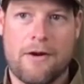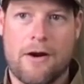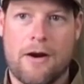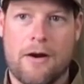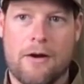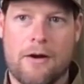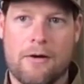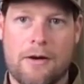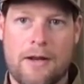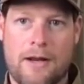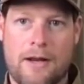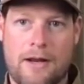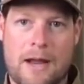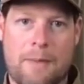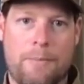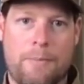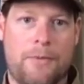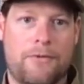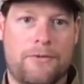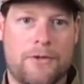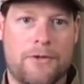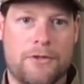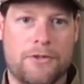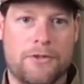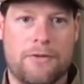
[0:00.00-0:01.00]
are in
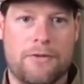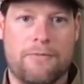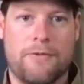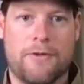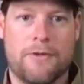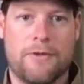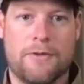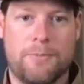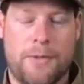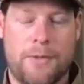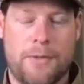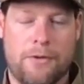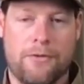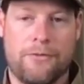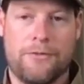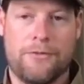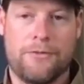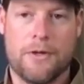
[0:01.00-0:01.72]
opposition of this bill.